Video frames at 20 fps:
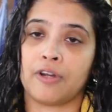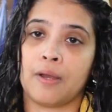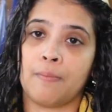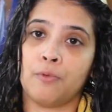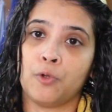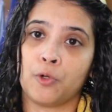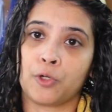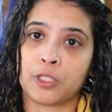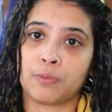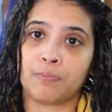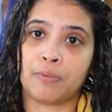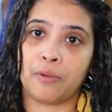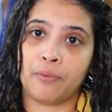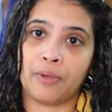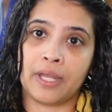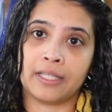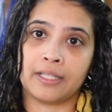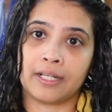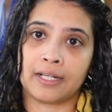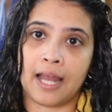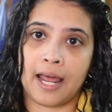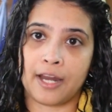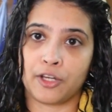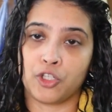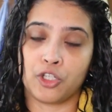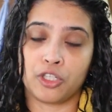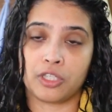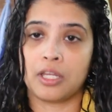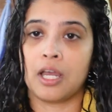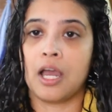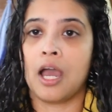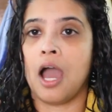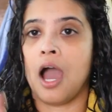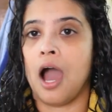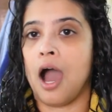from Looks Privet, the Claridges.